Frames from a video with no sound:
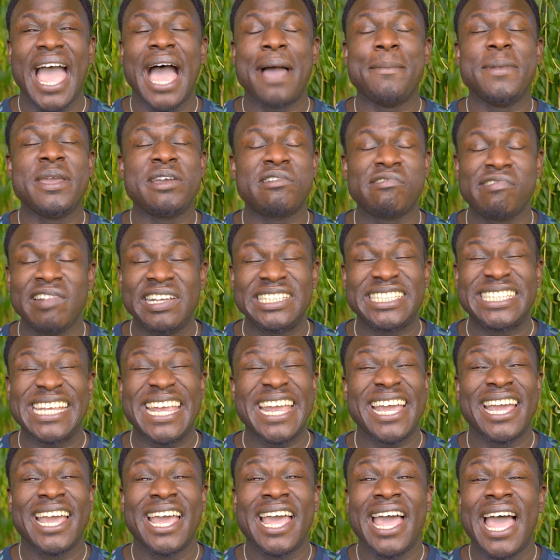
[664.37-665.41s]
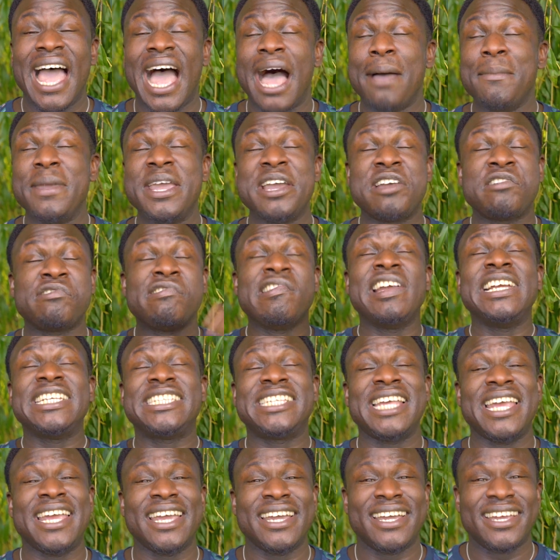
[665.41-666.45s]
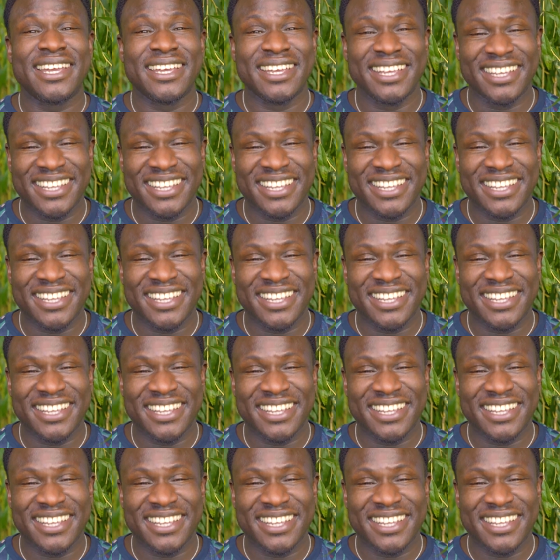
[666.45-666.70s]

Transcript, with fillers: I'm increasing, I'm increasing